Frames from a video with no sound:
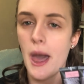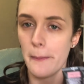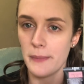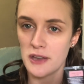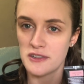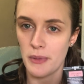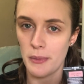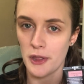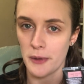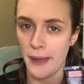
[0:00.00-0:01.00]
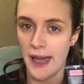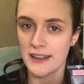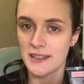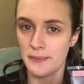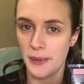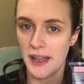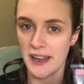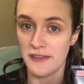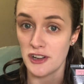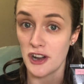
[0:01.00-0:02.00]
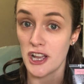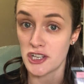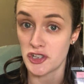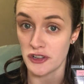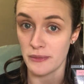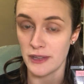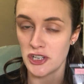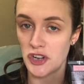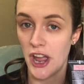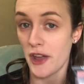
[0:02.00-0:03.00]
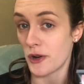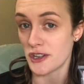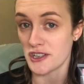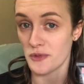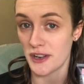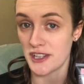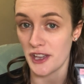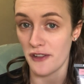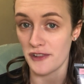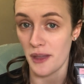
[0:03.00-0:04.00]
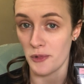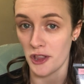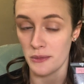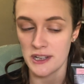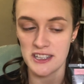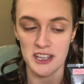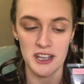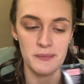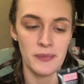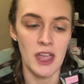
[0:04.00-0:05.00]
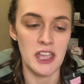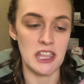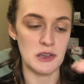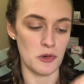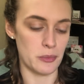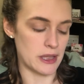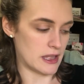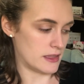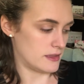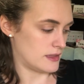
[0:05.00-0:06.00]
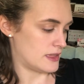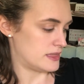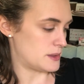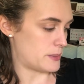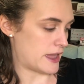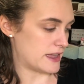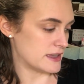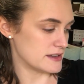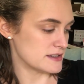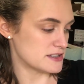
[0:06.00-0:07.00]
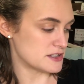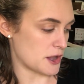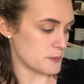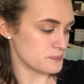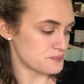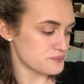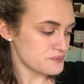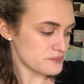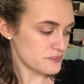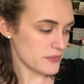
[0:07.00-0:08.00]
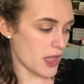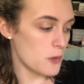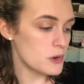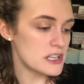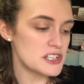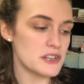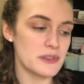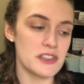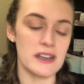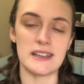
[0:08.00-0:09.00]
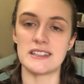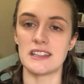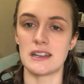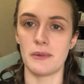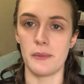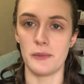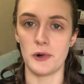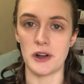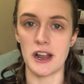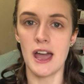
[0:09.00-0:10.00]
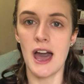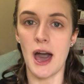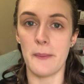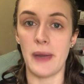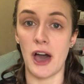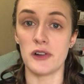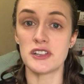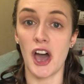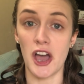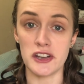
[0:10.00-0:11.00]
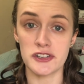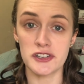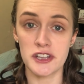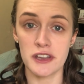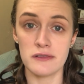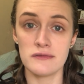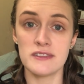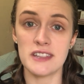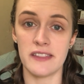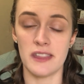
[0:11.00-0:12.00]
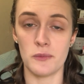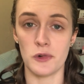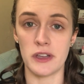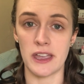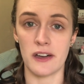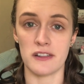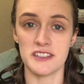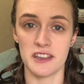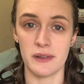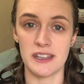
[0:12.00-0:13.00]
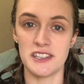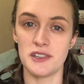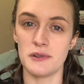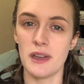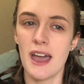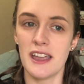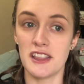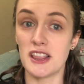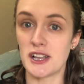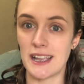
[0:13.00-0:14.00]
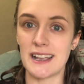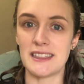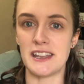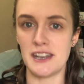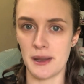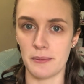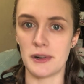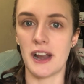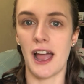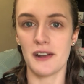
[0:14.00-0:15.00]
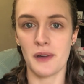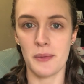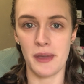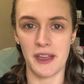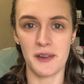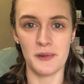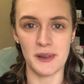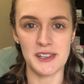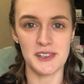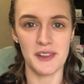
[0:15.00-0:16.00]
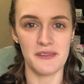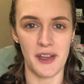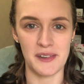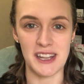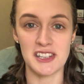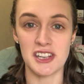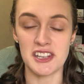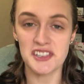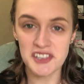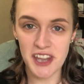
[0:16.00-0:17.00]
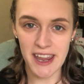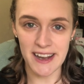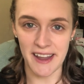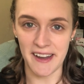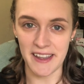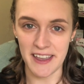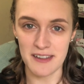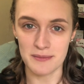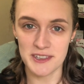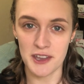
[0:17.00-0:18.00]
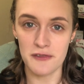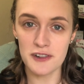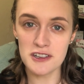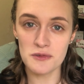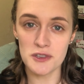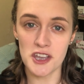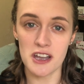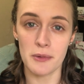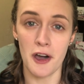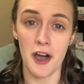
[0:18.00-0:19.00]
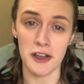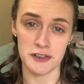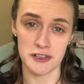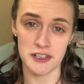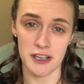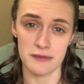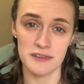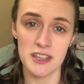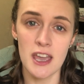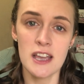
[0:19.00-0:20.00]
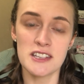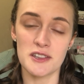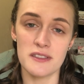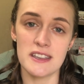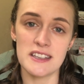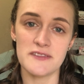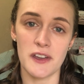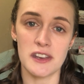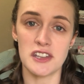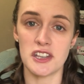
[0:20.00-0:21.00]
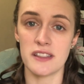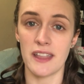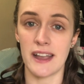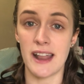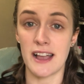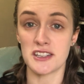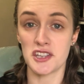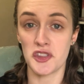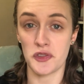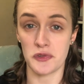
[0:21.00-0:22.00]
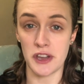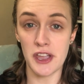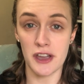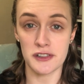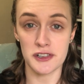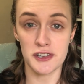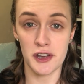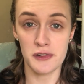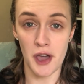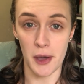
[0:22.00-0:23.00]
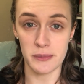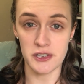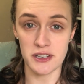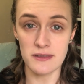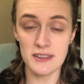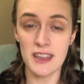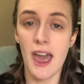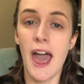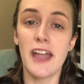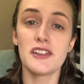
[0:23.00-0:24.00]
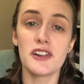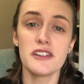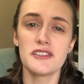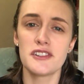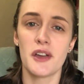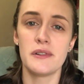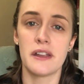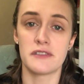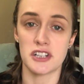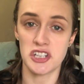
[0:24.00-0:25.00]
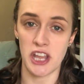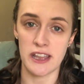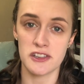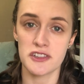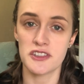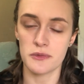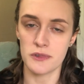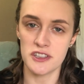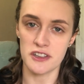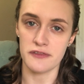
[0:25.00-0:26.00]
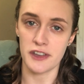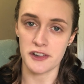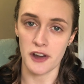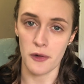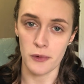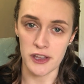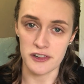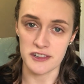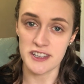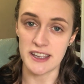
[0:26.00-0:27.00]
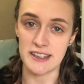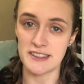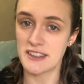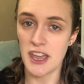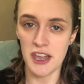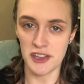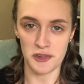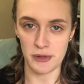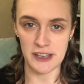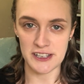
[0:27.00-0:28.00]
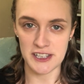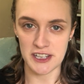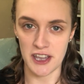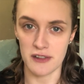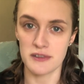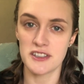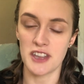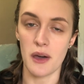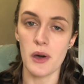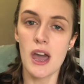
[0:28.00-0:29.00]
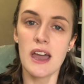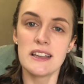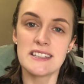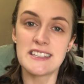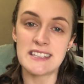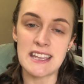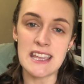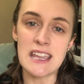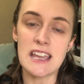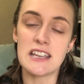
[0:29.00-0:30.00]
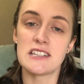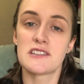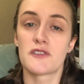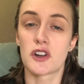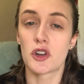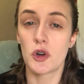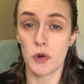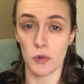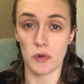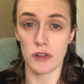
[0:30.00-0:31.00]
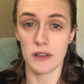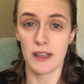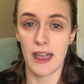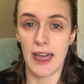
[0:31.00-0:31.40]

most people are matte, but if you're extremely dry or just want to go for that more luminous look, you'll be the pink. So I want to share with you guys a little bit more about undertones, and then we'll get also into looking at the number. How do I pick which foundation shade I am? So first we'll talk about undertones. So this foundation line has 3 undertone options, and your undertone never changes. So once you figure out what yours is, you'll be good to go. So C is for cool.